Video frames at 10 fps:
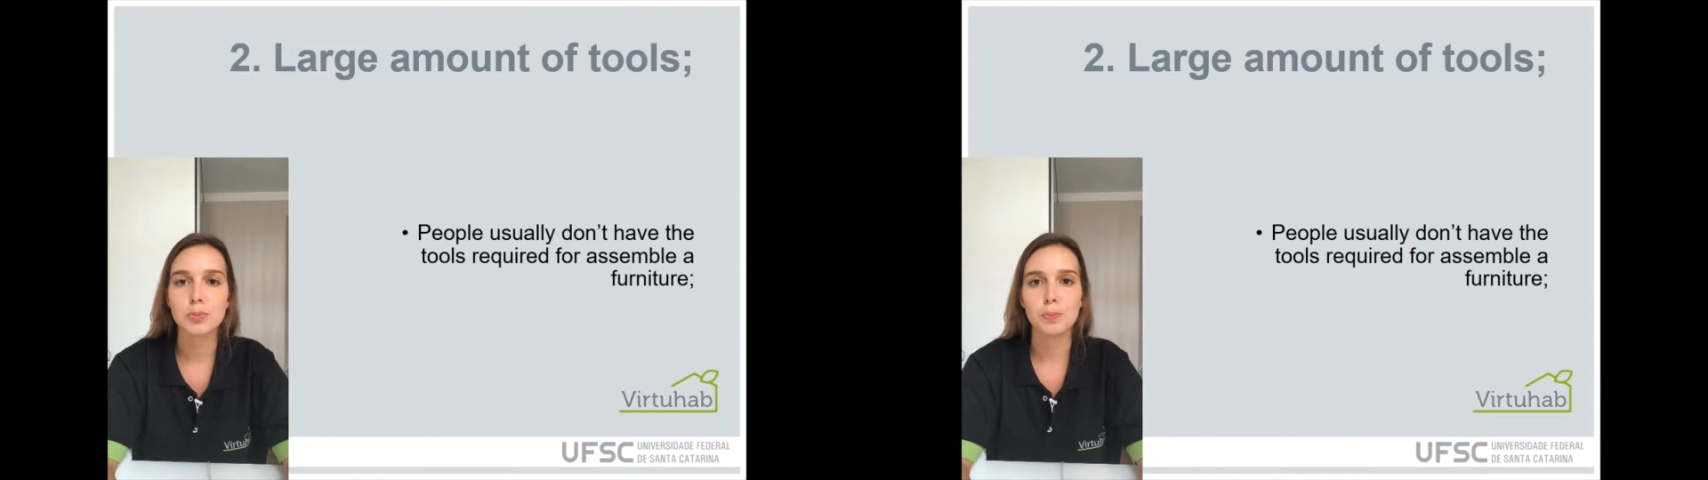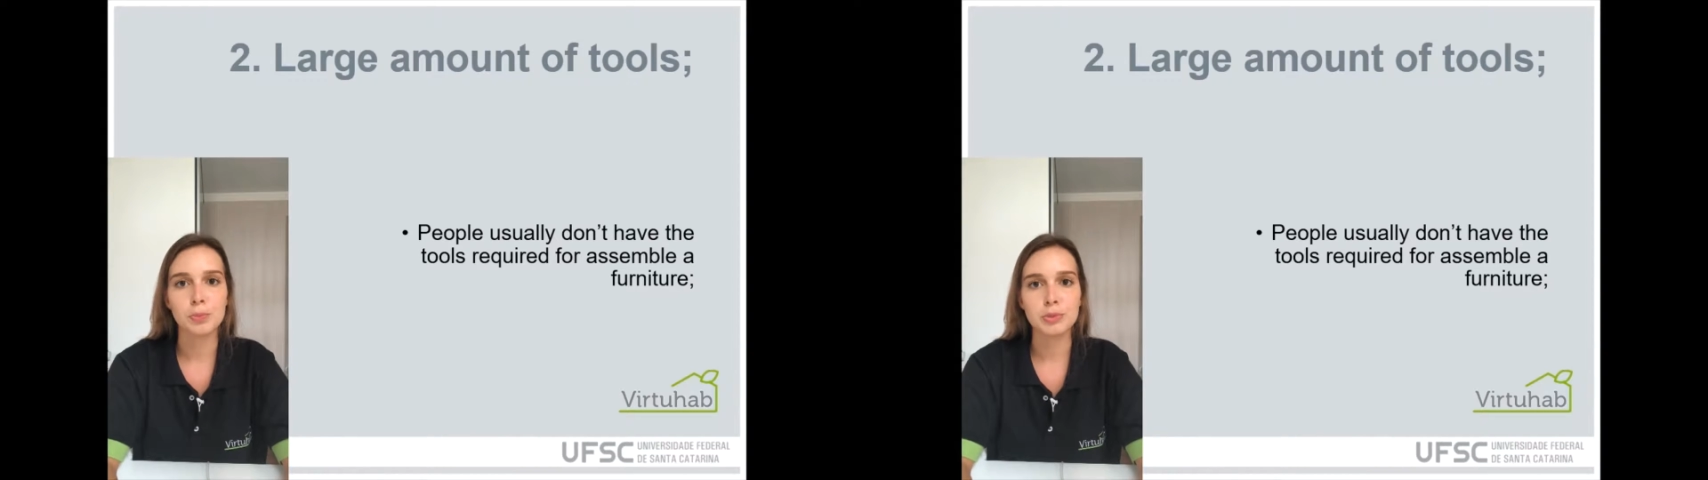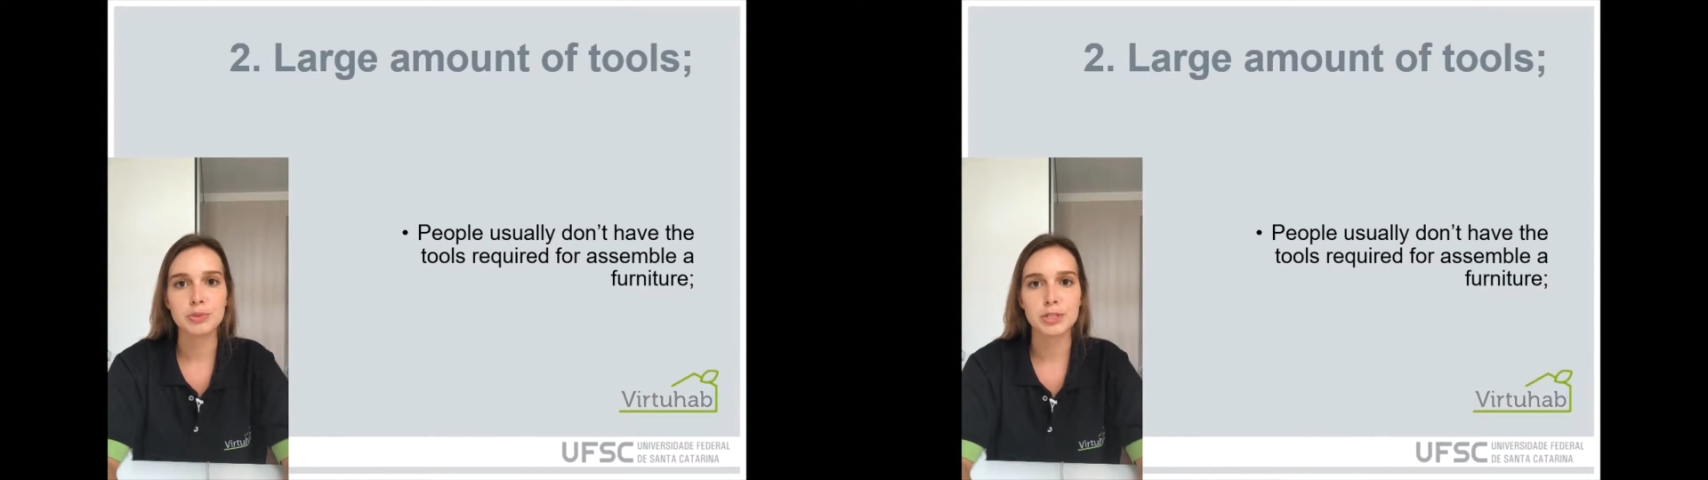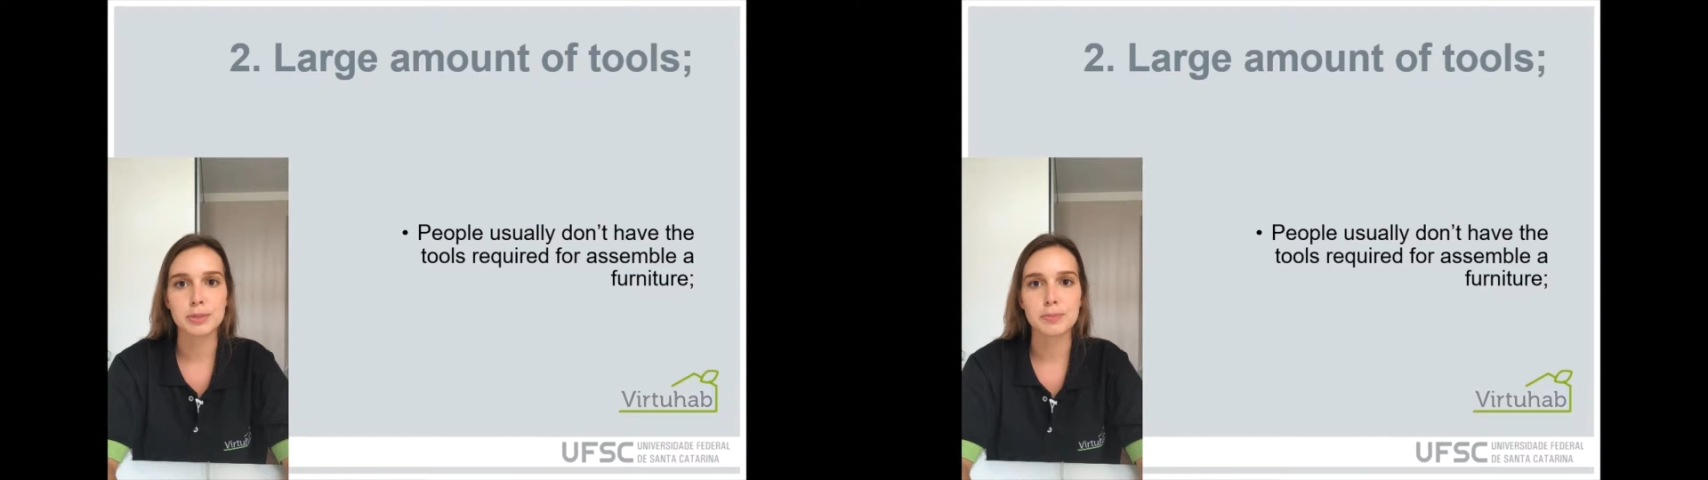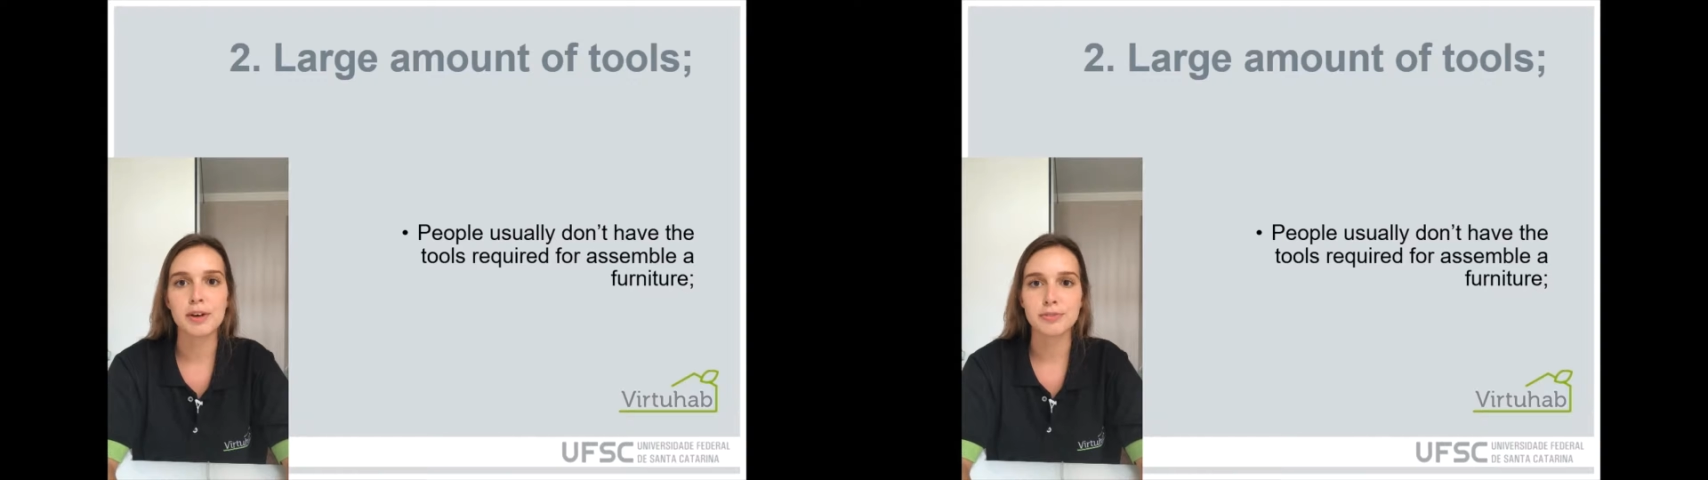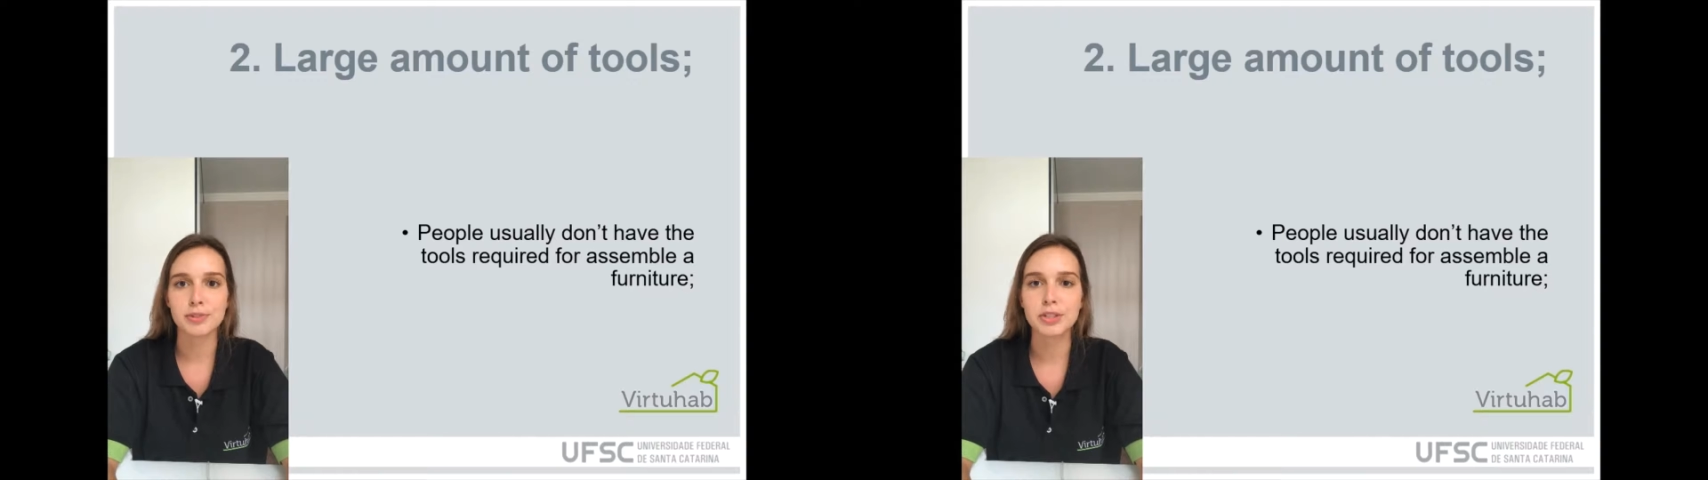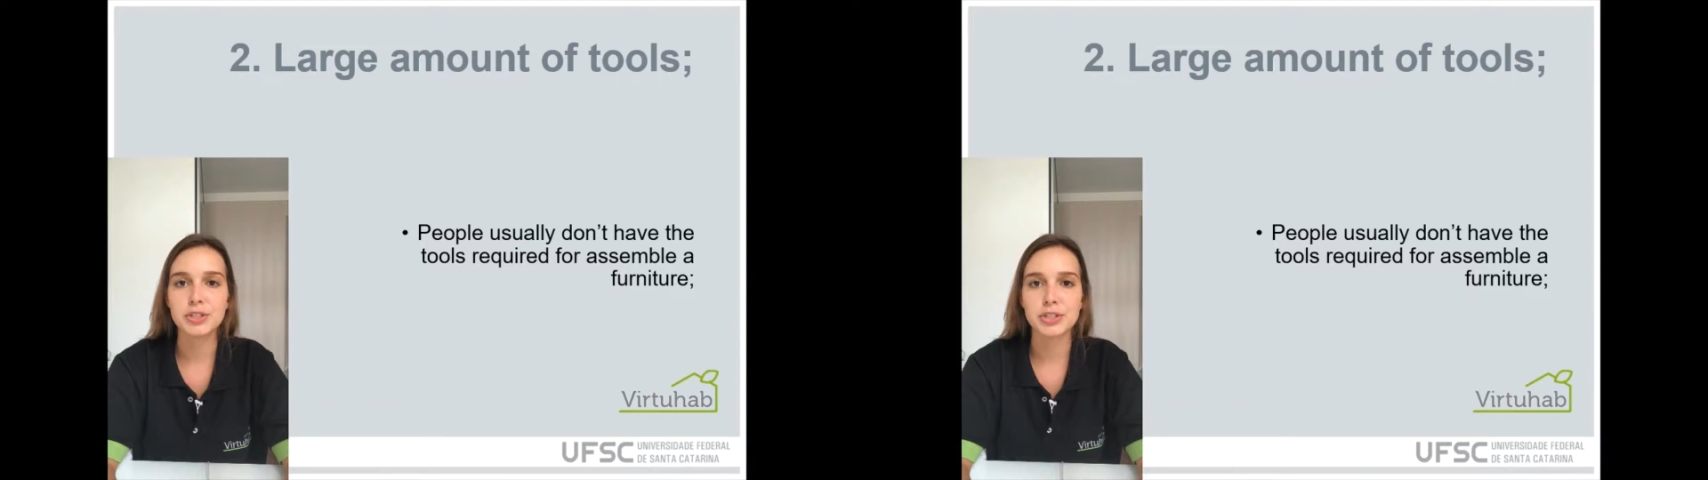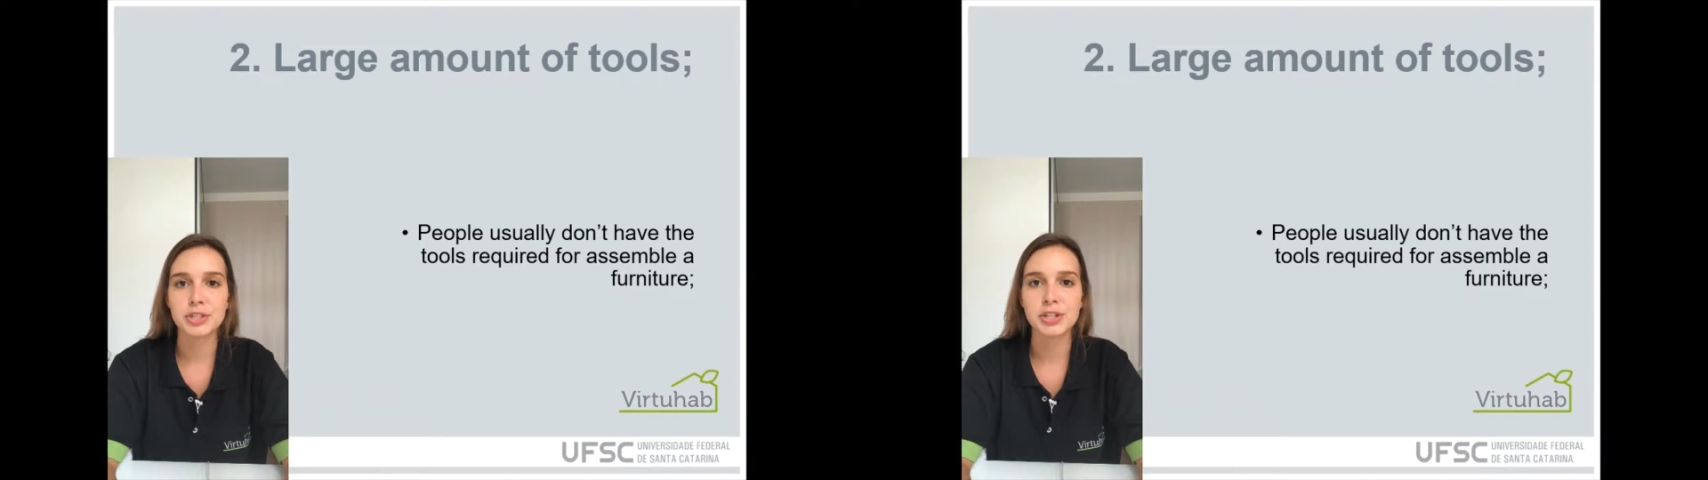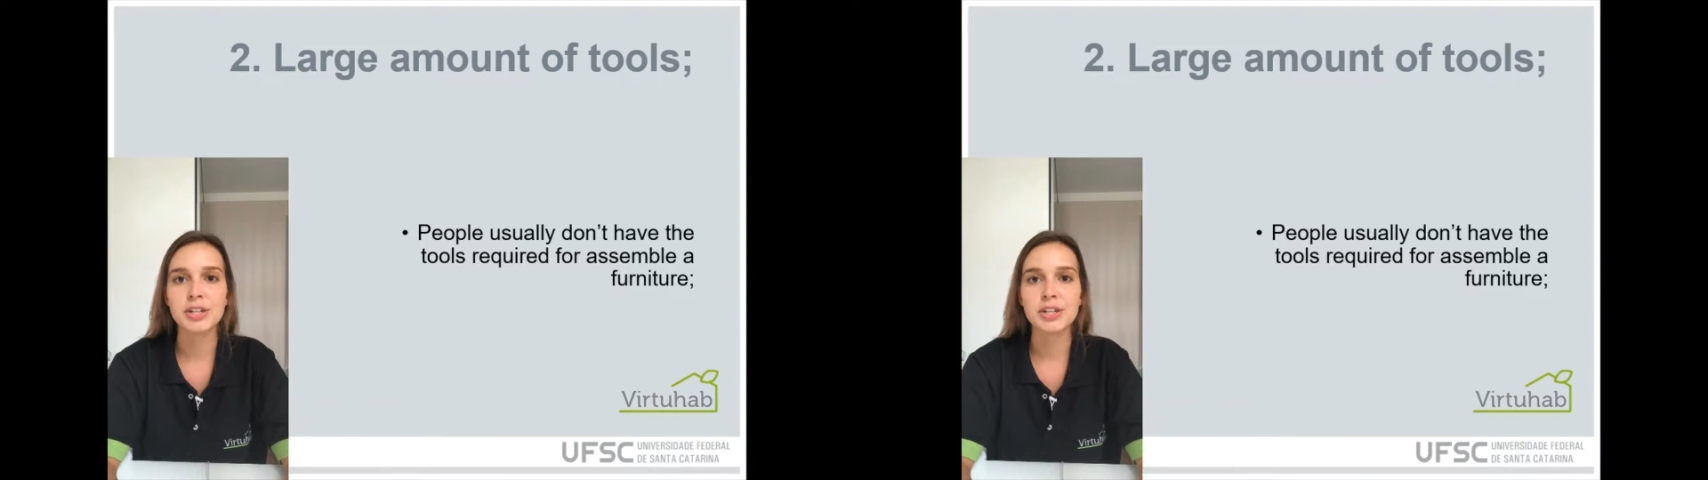build up a furniture,